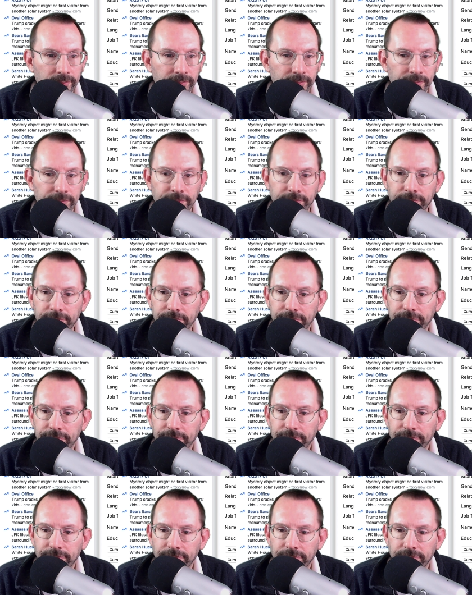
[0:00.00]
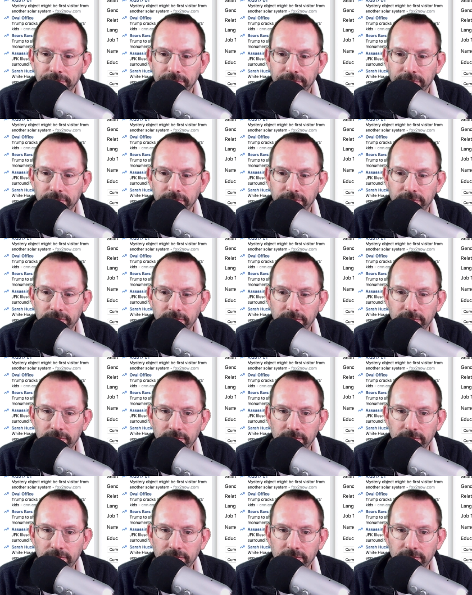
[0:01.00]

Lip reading: [no speech]